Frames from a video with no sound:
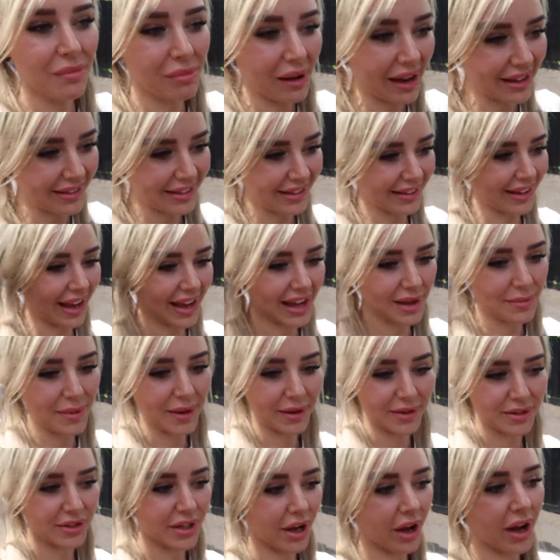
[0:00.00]
Paisley's taking
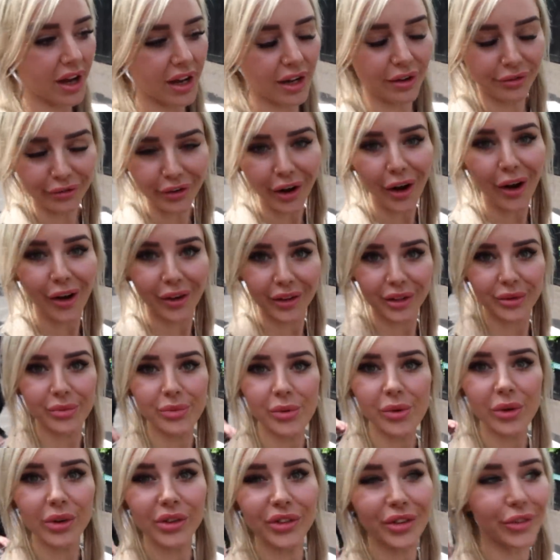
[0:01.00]
me on Tiger Rock
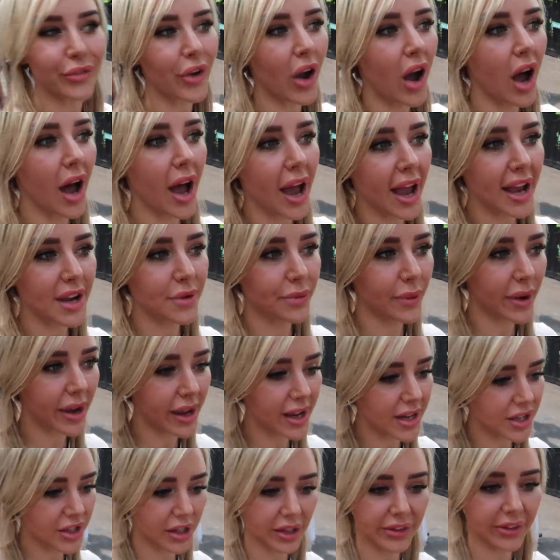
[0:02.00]
water ride,
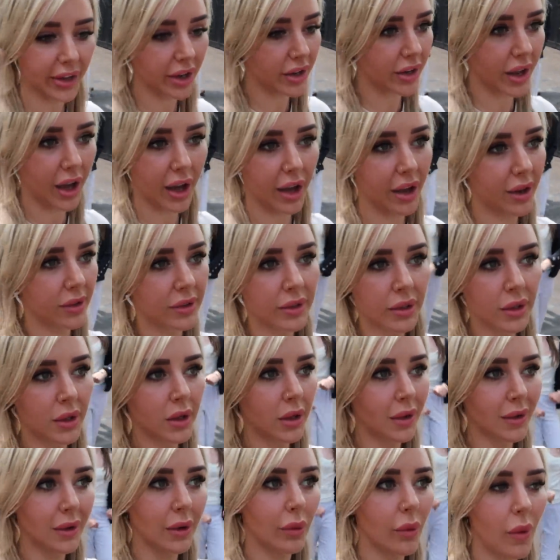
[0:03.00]
which I don't know
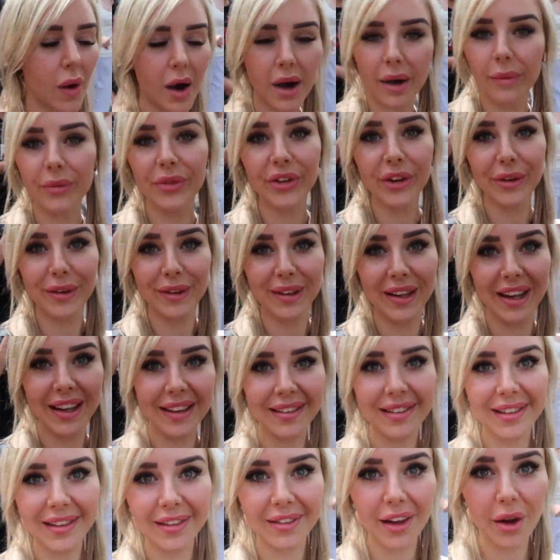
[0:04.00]
why I'm doing
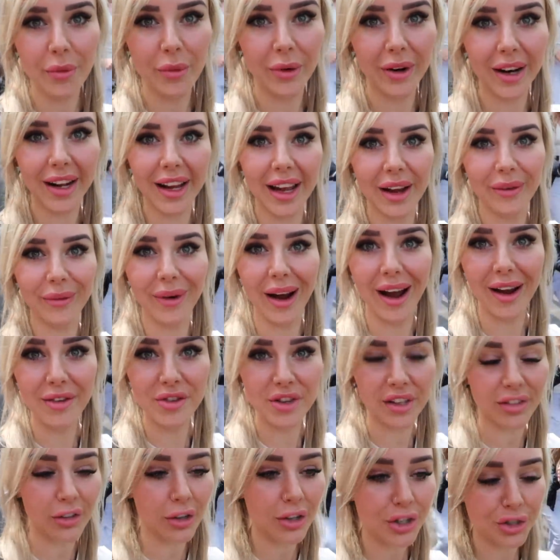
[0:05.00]
this. I don't want to get wet.
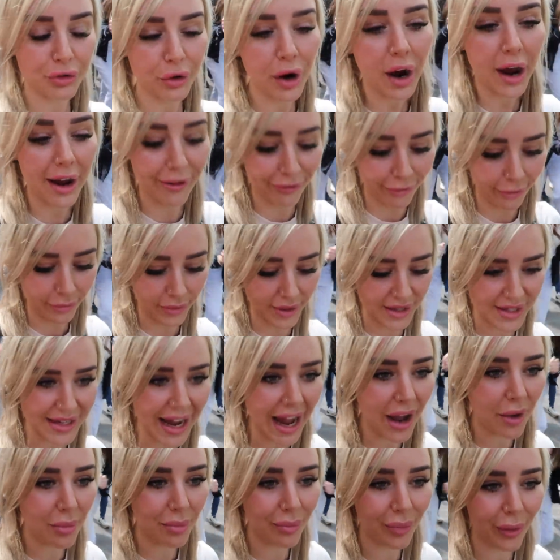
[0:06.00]
I've just got dry from the
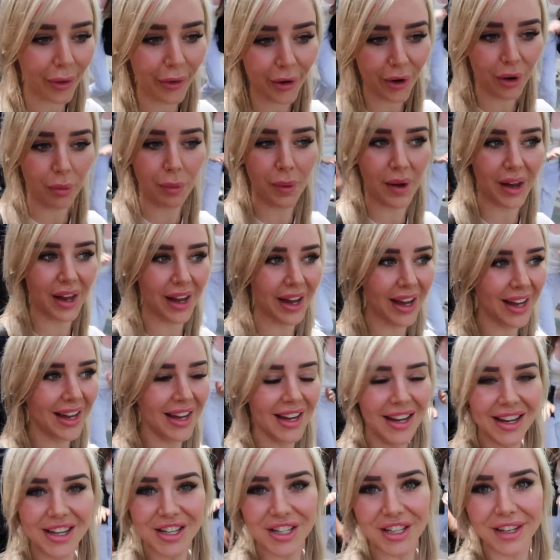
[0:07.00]
downpour, but
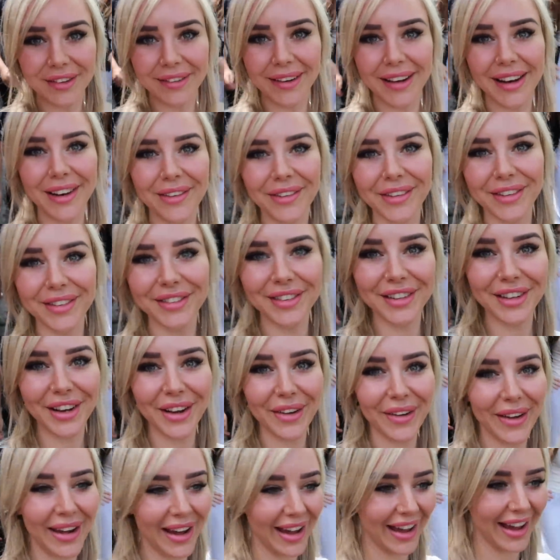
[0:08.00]
she really wants to do
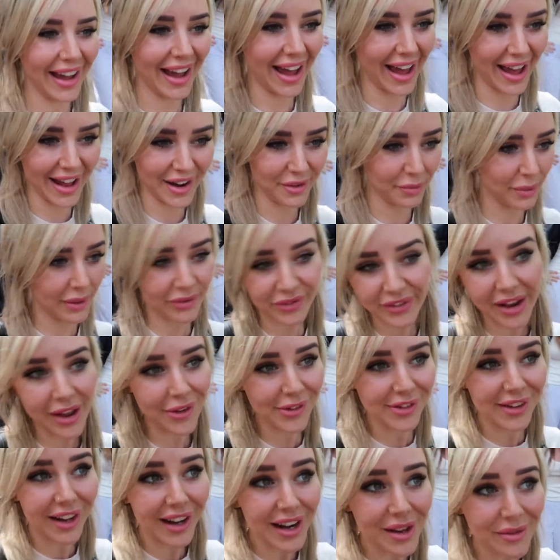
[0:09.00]
it, and we've
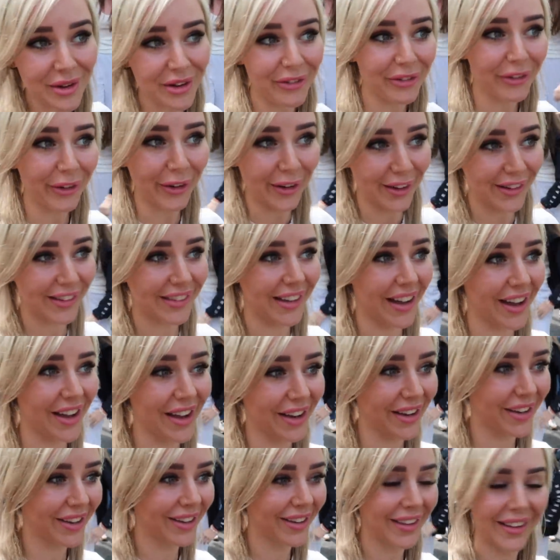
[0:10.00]
never done it before,
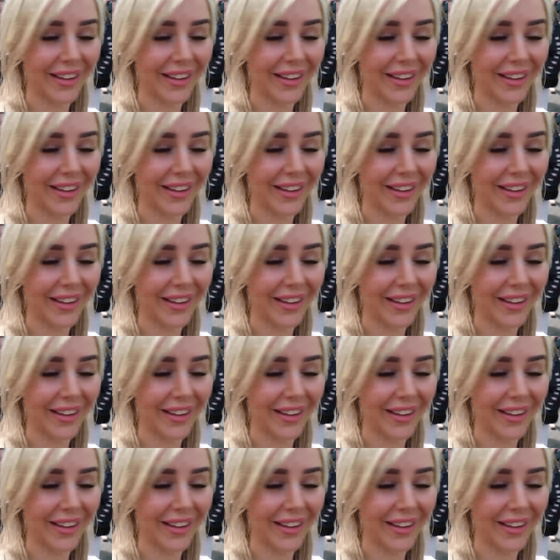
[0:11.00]
so